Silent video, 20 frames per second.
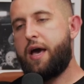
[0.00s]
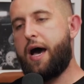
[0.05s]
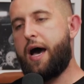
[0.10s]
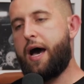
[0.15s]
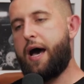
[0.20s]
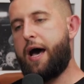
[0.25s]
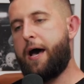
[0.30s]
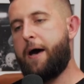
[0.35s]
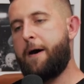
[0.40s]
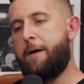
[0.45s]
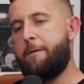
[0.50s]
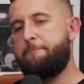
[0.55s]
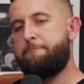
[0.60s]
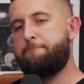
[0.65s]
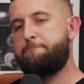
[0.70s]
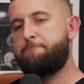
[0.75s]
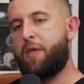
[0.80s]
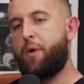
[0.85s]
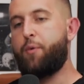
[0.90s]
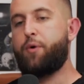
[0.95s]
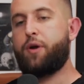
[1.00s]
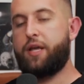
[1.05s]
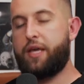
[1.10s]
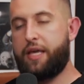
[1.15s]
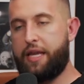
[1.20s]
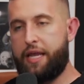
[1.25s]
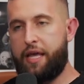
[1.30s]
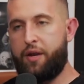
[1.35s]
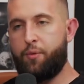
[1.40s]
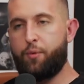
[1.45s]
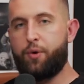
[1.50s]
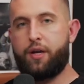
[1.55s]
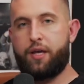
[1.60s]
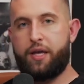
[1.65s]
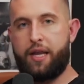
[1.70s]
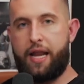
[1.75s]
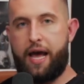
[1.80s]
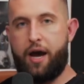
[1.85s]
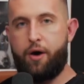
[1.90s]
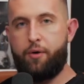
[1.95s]
Um, and we're going to get in, we're going
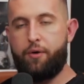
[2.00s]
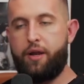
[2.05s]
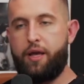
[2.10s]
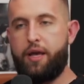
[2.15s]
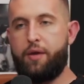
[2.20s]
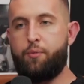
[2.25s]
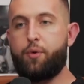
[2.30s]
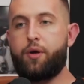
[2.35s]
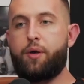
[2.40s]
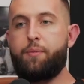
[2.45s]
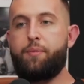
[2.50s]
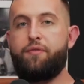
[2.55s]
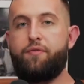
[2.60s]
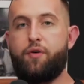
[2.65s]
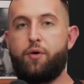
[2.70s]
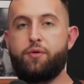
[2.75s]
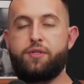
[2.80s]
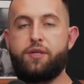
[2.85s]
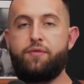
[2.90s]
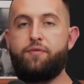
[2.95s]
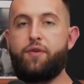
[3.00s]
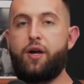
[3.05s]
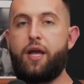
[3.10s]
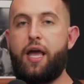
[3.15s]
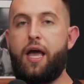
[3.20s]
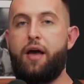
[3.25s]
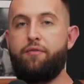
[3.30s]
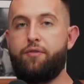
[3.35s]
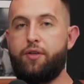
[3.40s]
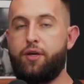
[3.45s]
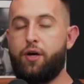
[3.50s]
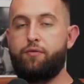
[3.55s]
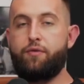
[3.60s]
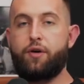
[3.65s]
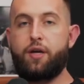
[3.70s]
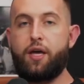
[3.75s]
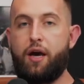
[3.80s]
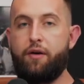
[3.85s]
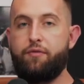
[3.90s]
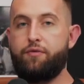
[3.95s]
to get out, and we're going to be focusing very heavily on
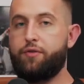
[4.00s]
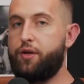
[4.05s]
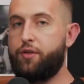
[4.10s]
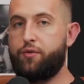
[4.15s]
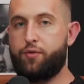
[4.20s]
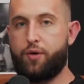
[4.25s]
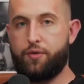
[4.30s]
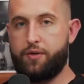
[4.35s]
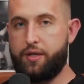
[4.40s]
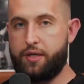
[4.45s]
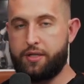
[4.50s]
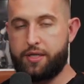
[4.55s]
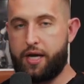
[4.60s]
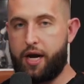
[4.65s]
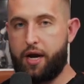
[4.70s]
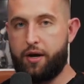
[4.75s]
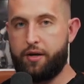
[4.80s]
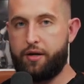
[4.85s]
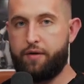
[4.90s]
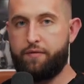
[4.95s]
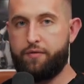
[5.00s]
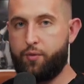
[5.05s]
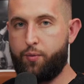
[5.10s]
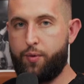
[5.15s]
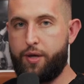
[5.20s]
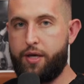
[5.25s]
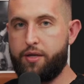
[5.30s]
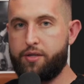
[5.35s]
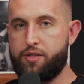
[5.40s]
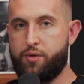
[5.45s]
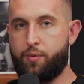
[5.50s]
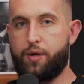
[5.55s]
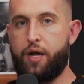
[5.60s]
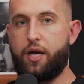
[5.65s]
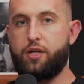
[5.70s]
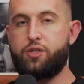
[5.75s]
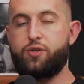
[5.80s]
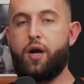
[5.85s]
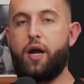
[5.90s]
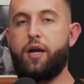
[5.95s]
recovery throughout the entirety of the week. So we're
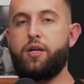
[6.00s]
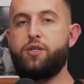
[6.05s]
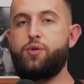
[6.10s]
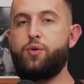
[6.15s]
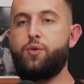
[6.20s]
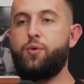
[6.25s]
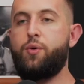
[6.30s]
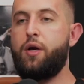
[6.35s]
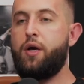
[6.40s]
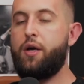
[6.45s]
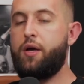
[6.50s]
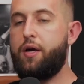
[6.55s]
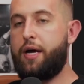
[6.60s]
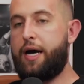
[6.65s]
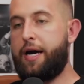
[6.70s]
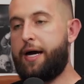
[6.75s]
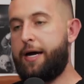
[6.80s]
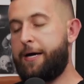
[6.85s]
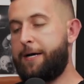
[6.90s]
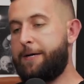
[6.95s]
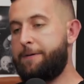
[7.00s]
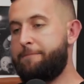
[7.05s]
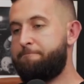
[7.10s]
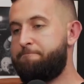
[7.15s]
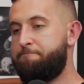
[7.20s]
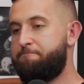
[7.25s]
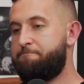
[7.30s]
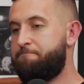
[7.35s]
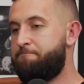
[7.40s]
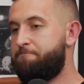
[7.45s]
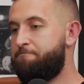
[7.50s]
not trying to um,